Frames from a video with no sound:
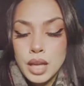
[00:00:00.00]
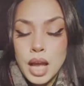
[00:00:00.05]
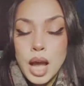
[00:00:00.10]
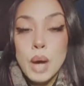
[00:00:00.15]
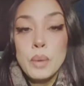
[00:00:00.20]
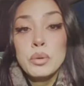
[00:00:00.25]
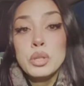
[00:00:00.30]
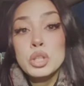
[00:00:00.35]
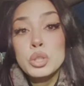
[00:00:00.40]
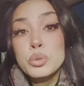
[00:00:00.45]
I
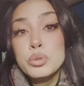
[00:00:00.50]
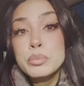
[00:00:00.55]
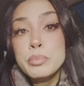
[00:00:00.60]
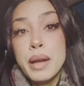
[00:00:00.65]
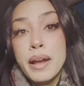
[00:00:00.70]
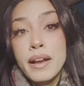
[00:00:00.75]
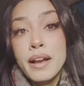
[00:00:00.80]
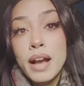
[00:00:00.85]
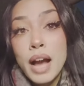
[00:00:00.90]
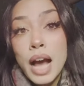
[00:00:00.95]
would lose
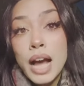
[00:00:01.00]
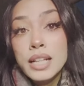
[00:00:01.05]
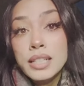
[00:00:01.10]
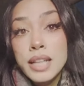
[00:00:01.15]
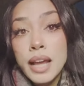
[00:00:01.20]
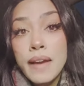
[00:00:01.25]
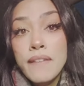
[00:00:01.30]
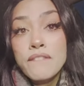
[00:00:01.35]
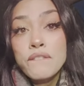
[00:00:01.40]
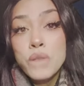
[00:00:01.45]
my
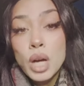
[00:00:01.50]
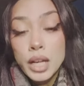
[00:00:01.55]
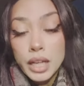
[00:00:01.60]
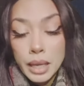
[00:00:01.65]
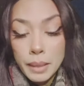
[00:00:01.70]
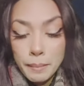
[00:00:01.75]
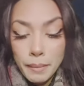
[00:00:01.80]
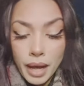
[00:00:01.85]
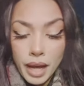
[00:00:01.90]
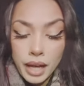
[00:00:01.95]
goddamn
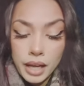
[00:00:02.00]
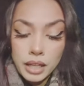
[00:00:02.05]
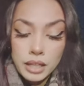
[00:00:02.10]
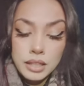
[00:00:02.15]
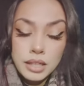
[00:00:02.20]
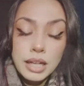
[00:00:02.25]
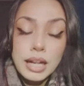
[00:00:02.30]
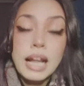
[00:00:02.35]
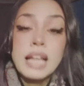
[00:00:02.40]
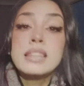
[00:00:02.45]
fucking mind
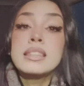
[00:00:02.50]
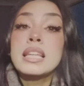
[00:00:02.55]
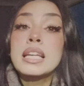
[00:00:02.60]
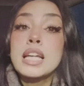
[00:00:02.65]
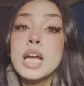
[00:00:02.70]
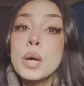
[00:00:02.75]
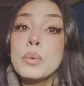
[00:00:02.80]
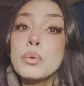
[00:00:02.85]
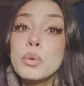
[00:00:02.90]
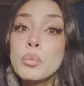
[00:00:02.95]
and I think
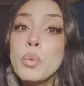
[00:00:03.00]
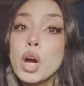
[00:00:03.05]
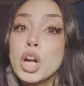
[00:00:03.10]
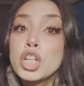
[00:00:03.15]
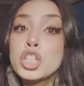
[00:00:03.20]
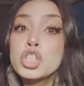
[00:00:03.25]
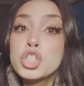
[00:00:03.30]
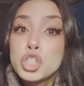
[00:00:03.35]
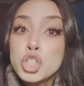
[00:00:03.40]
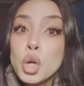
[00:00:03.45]
I would want to
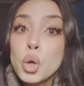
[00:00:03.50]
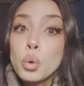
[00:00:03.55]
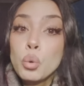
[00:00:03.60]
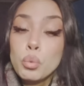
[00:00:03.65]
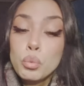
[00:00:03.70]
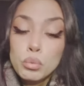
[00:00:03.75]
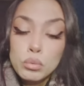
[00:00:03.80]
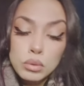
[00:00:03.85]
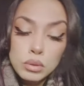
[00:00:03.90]
sue.